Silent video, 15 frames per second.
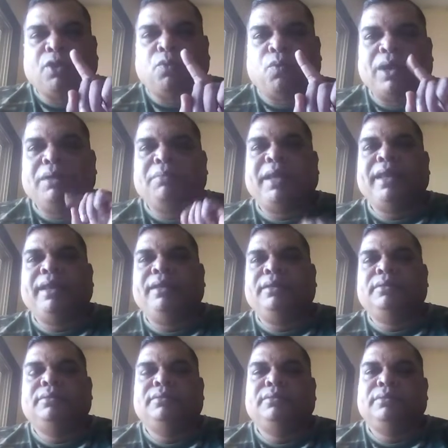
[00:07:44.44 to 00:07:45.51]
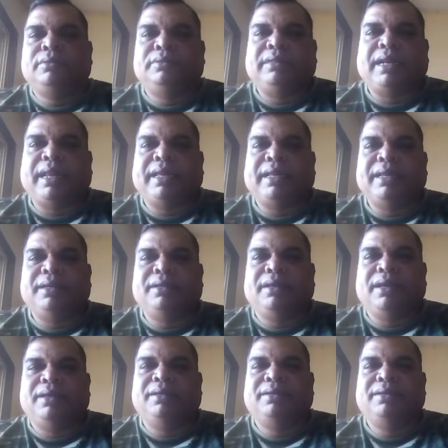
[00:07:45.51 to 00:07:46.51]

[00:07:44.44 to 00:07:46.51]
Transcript: One man that I can